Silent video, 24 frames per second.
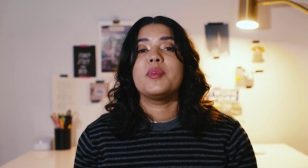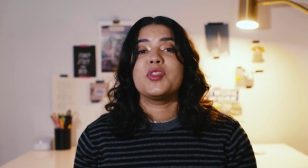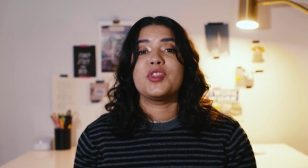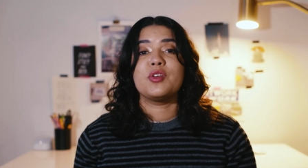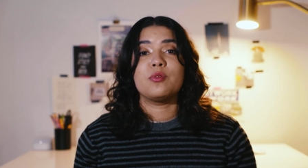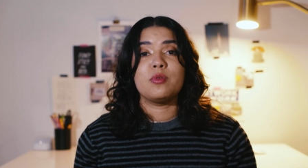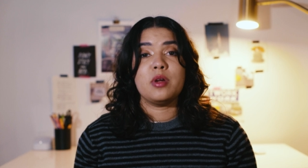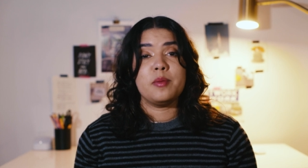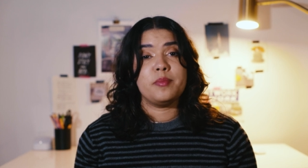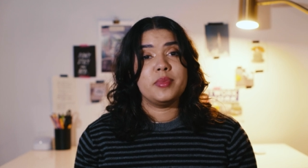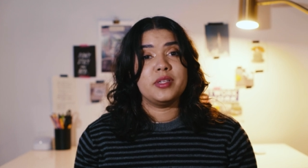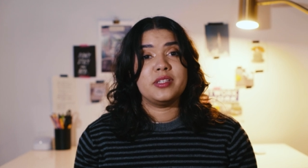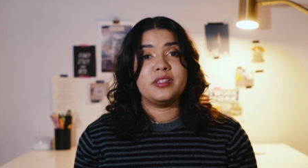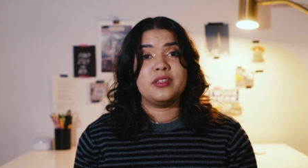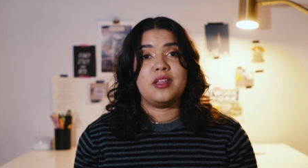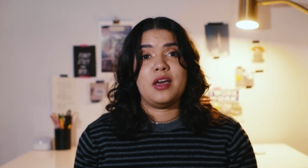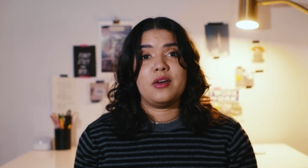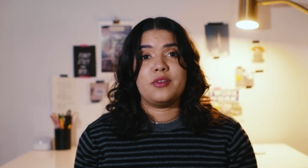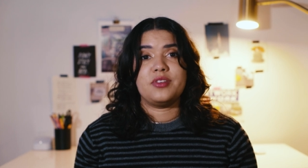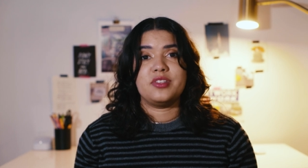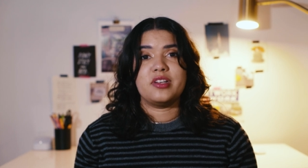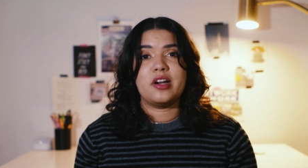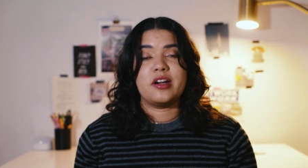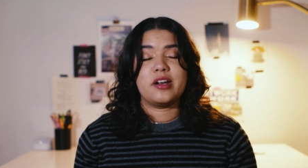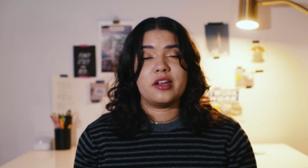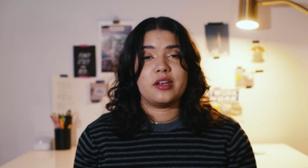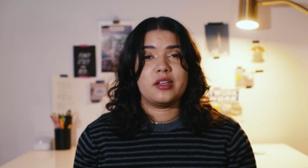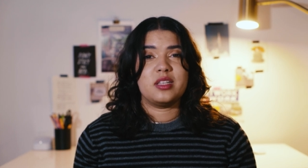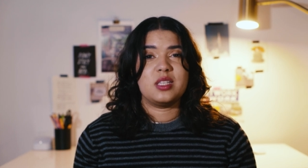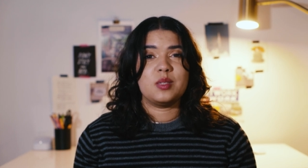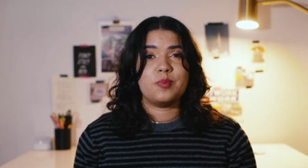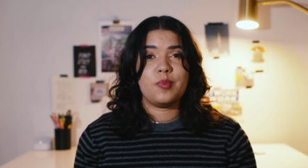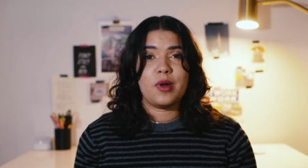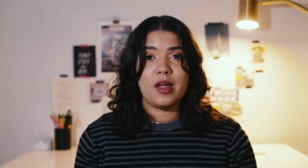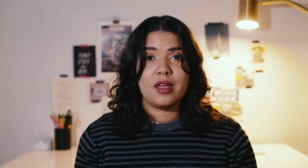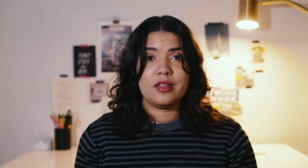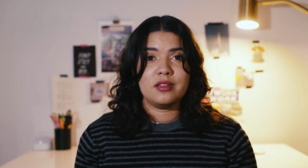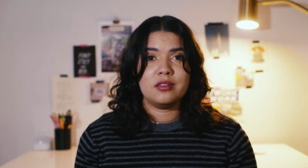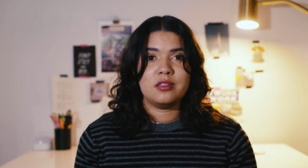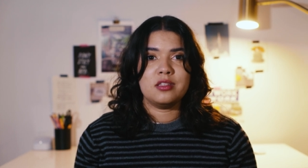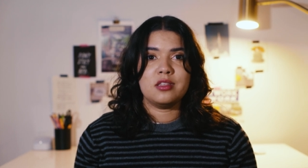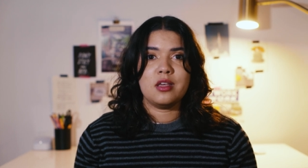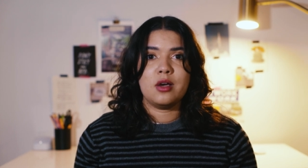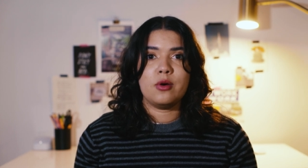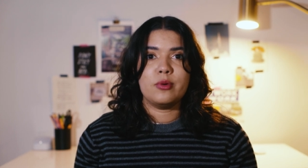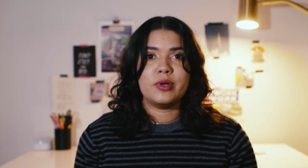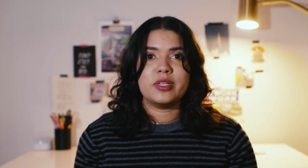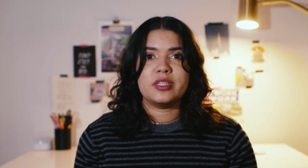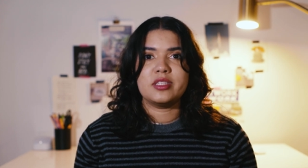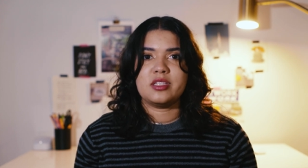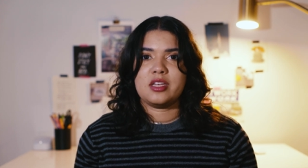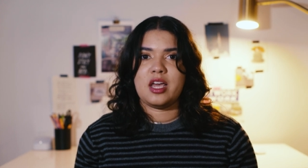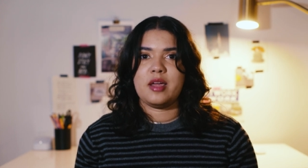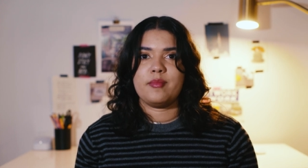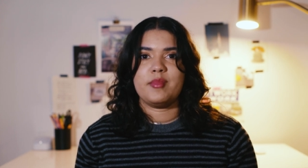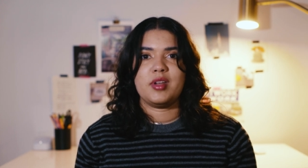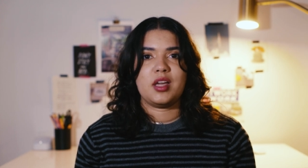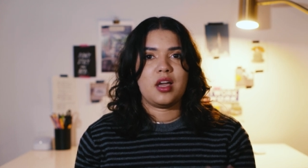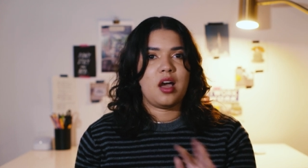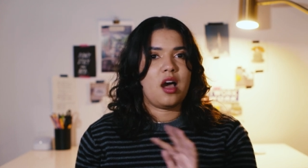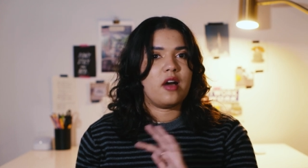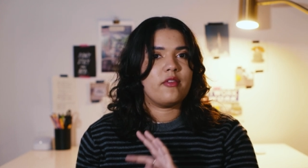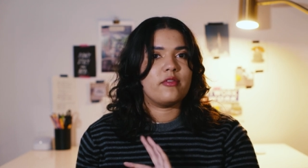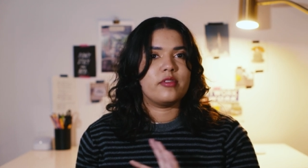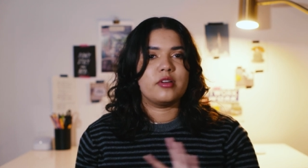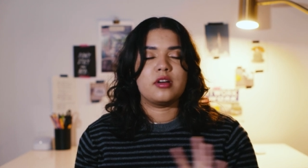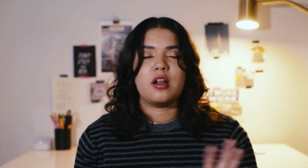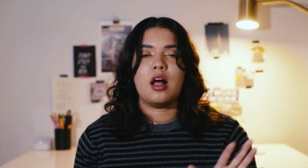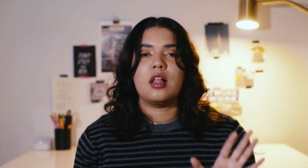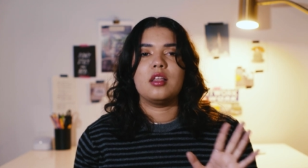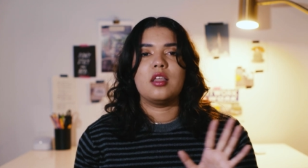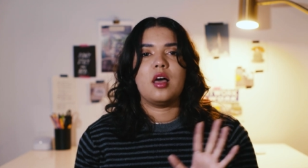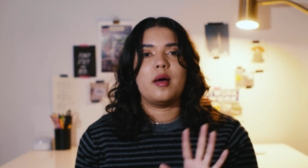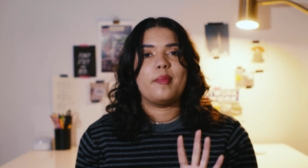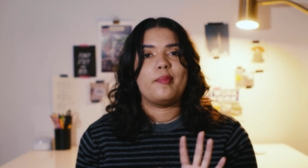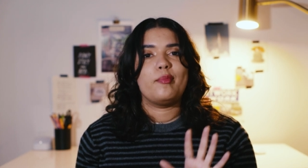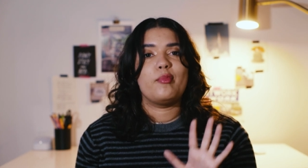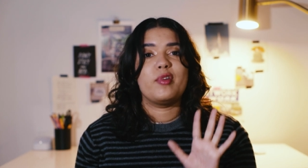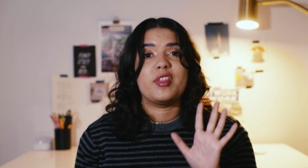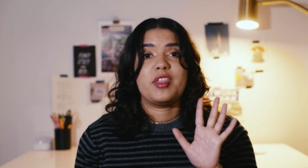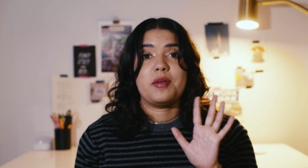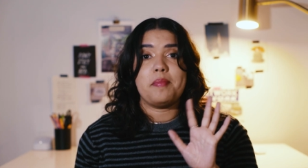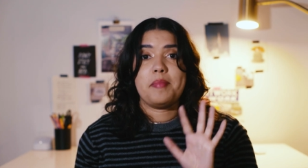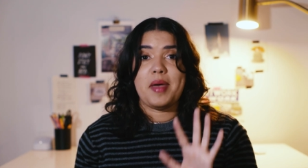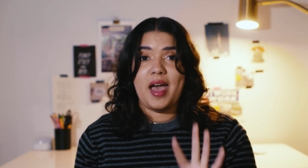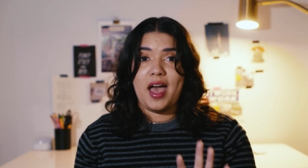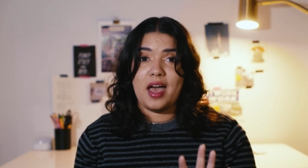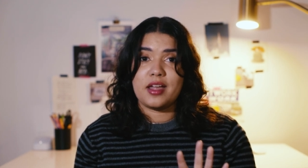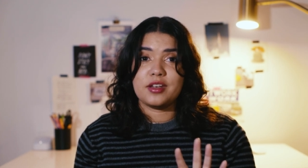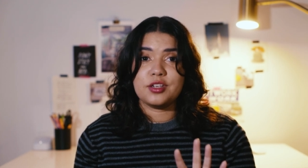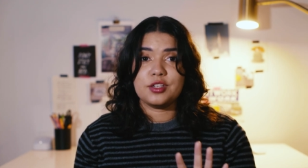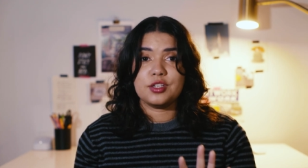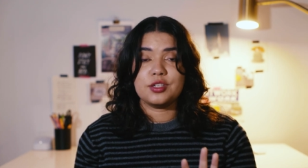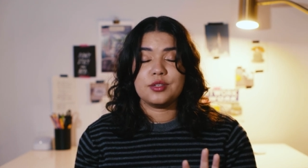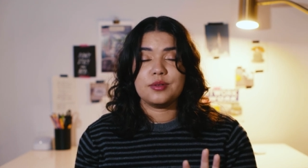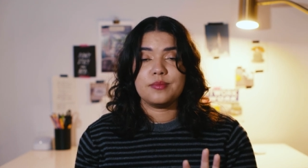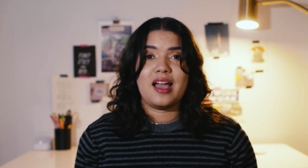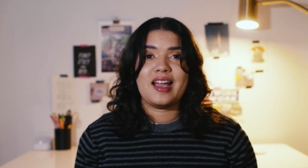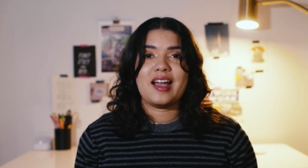but the rip is now starting to spread, so so it's time to cover it all up with a patch.